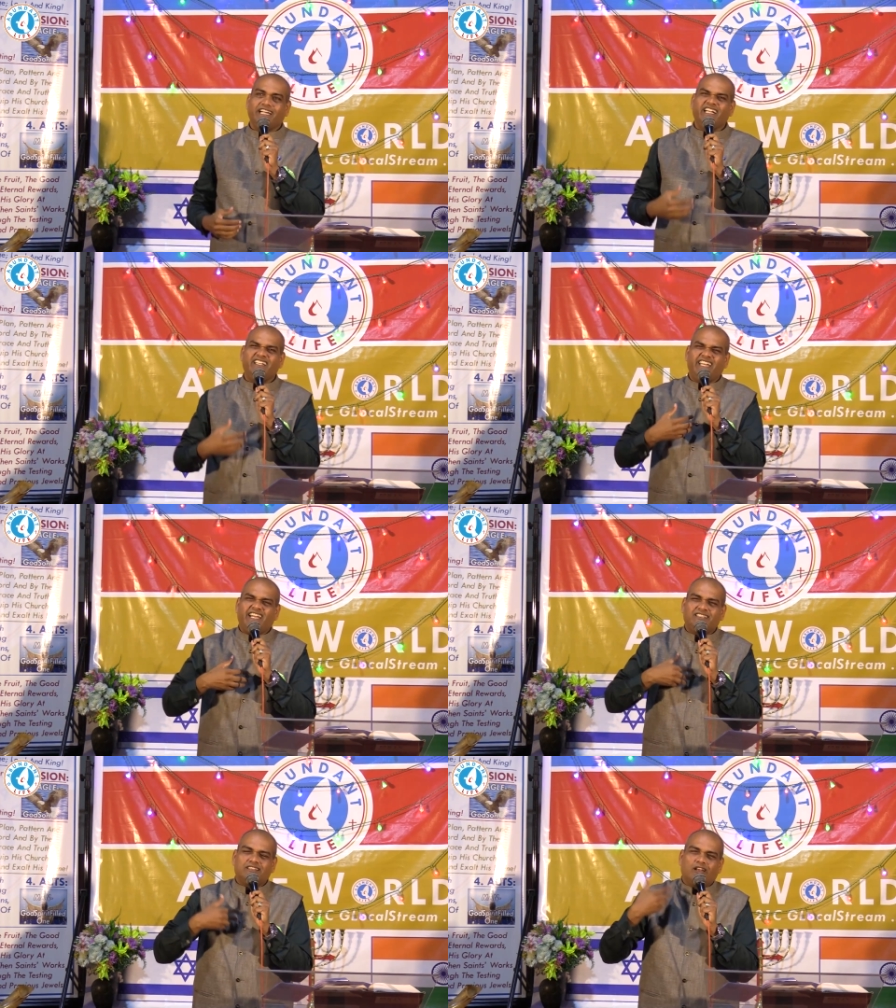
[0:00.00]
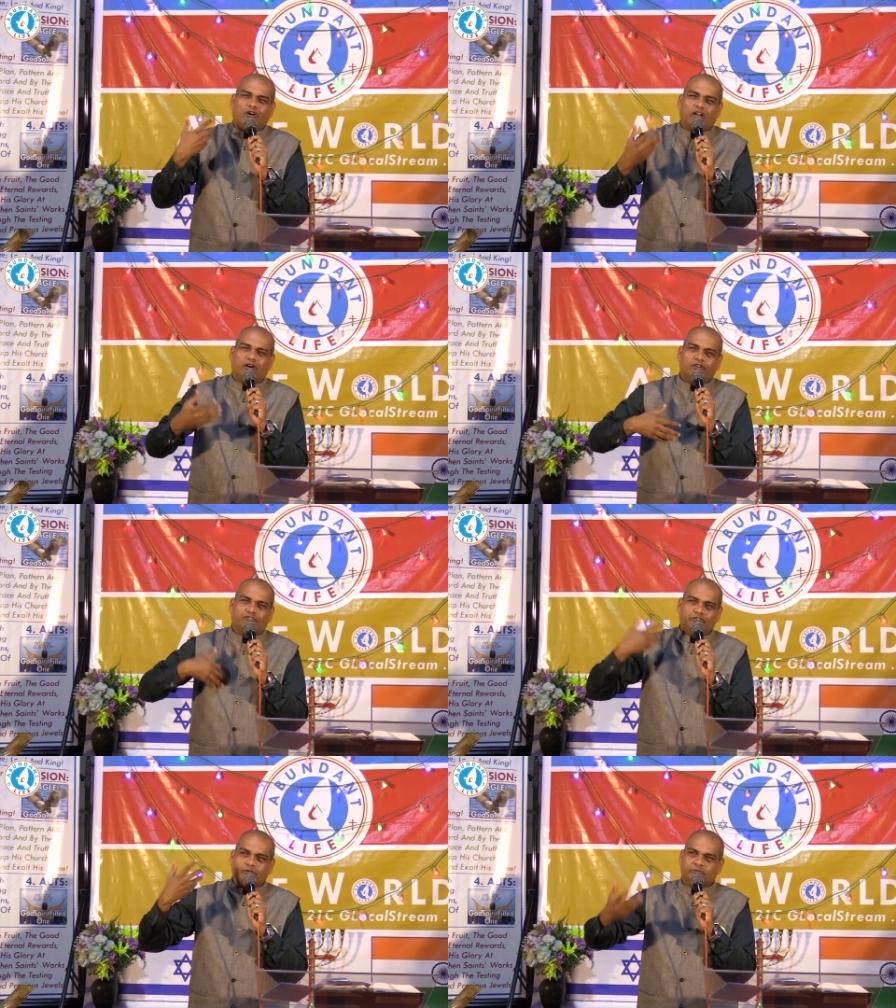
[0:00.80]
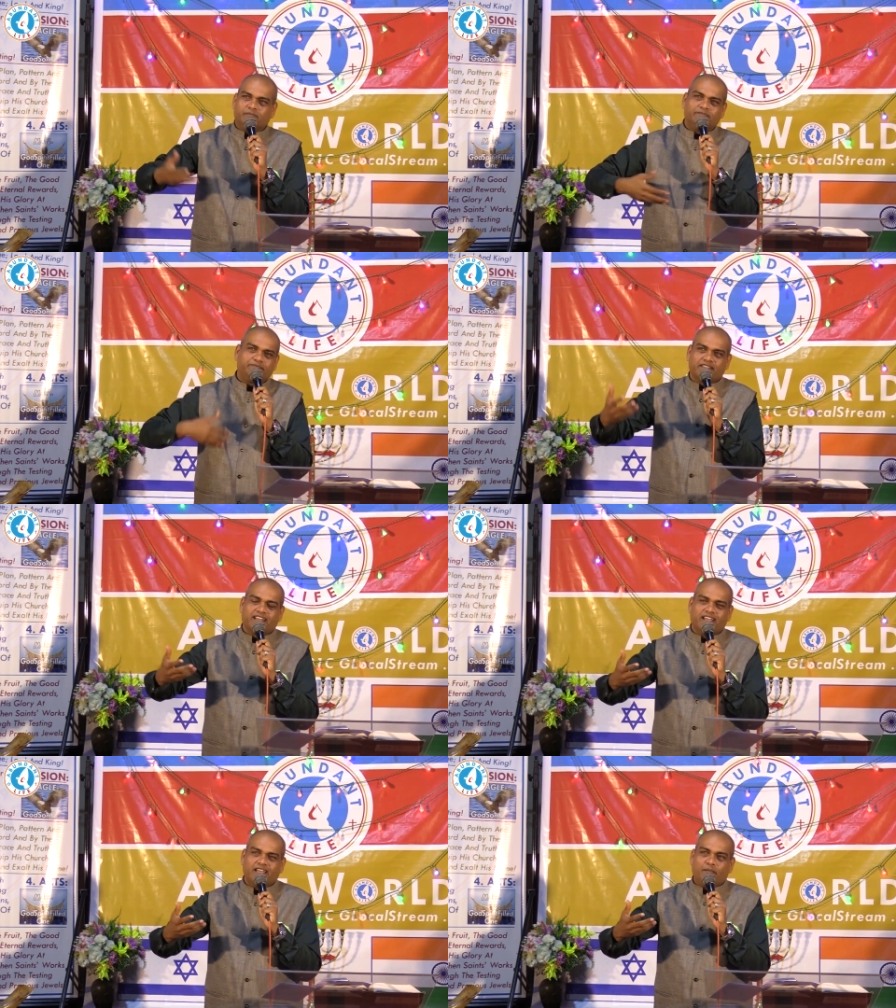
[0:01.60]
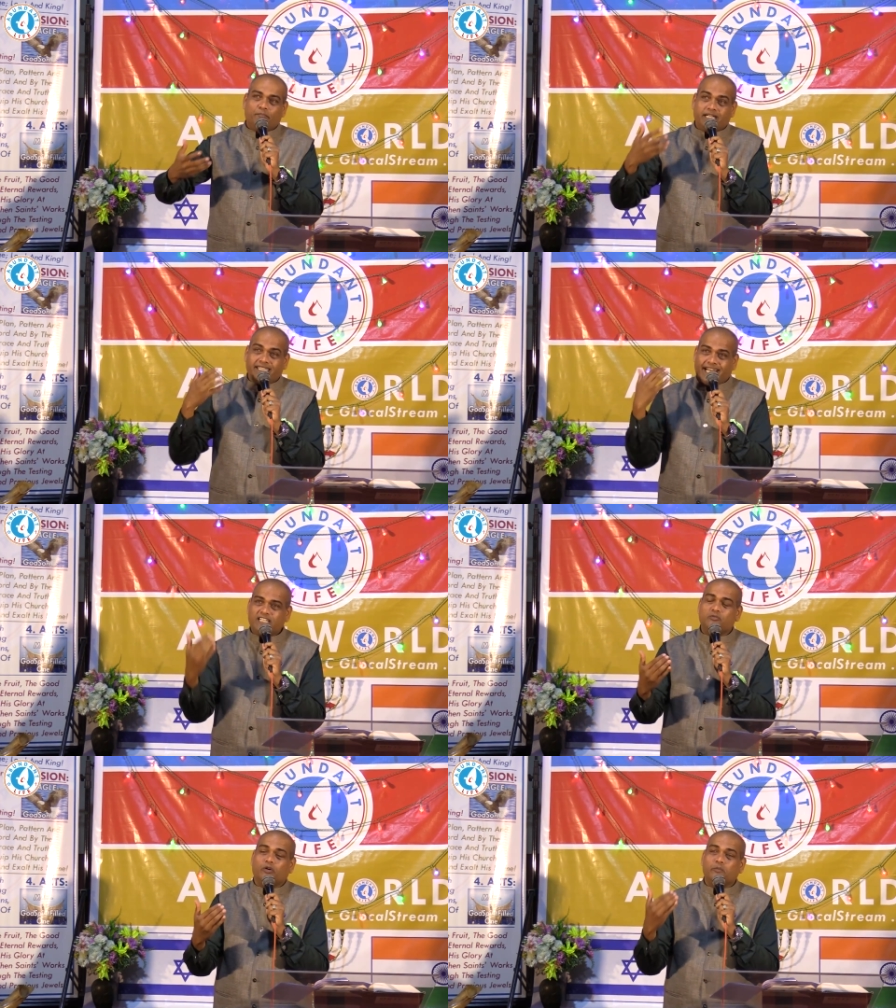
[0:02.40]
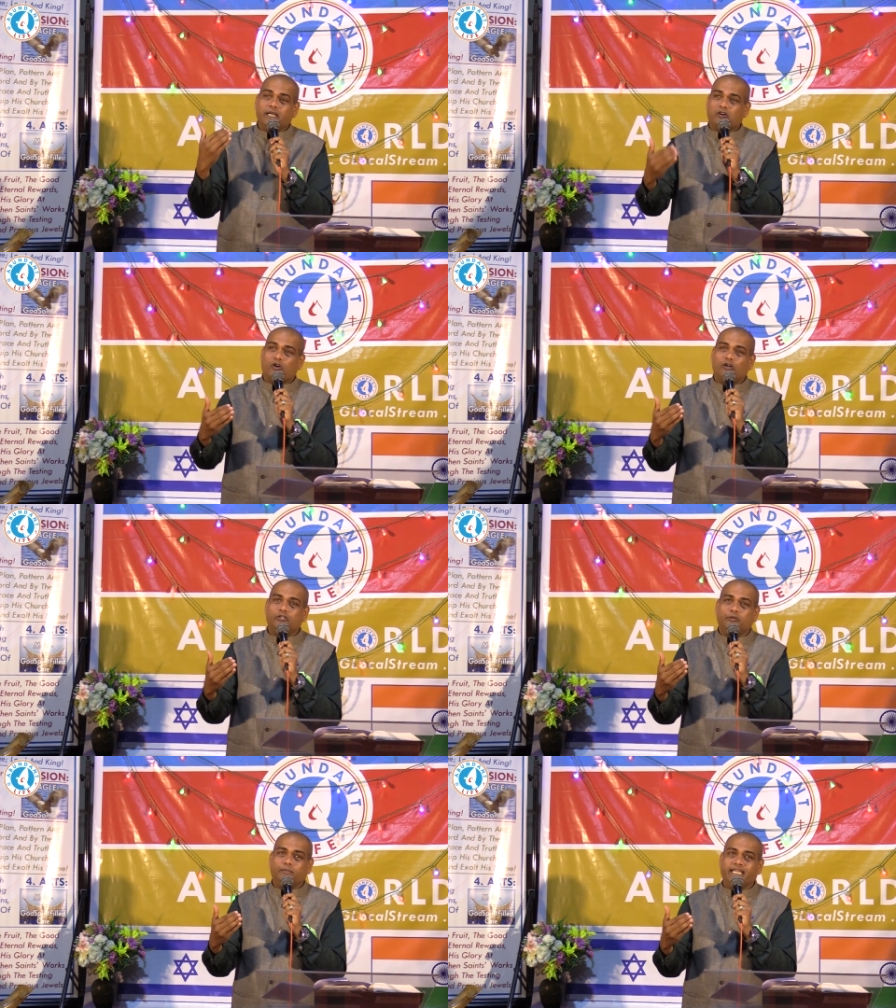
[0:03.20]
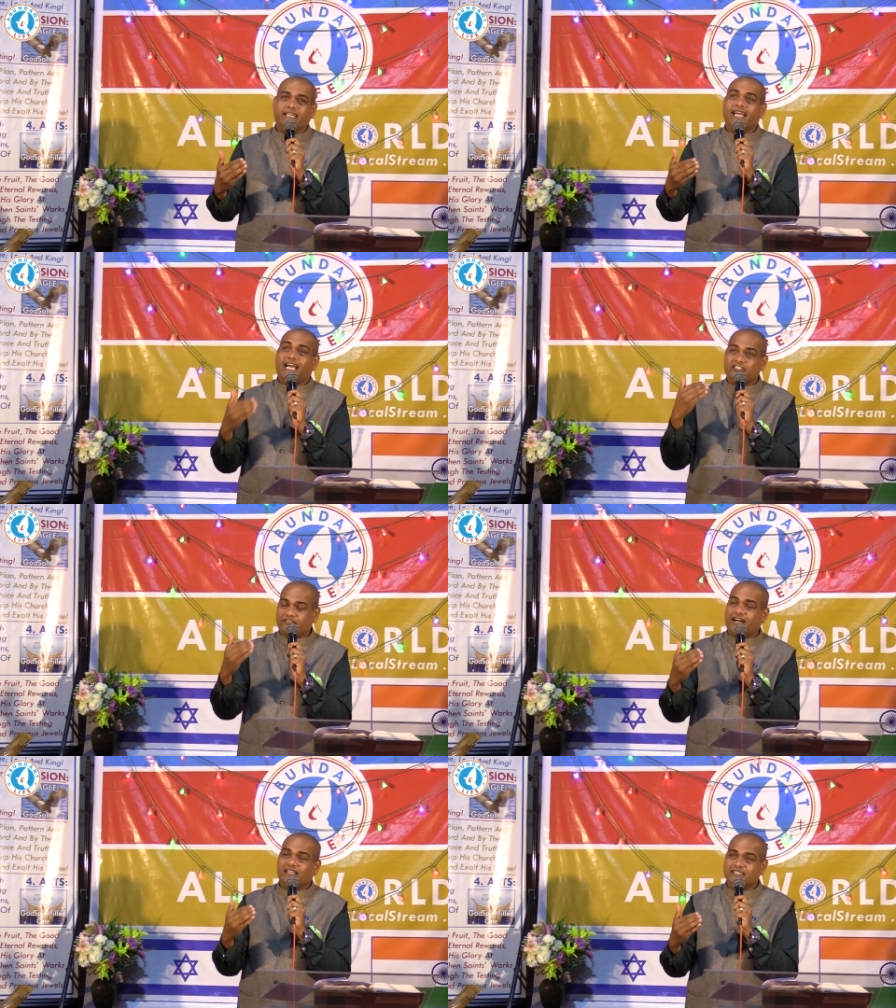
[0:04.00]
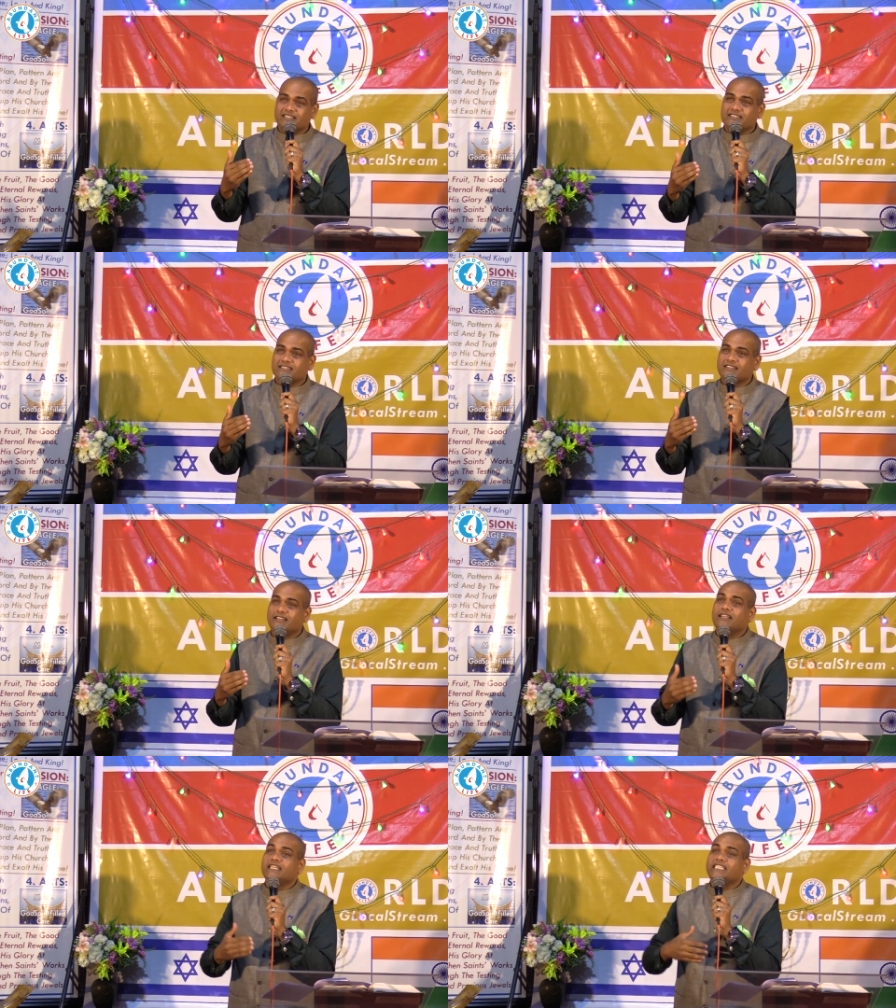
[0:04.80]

It takes a lot out of you. But that's what we are called to be as fathers,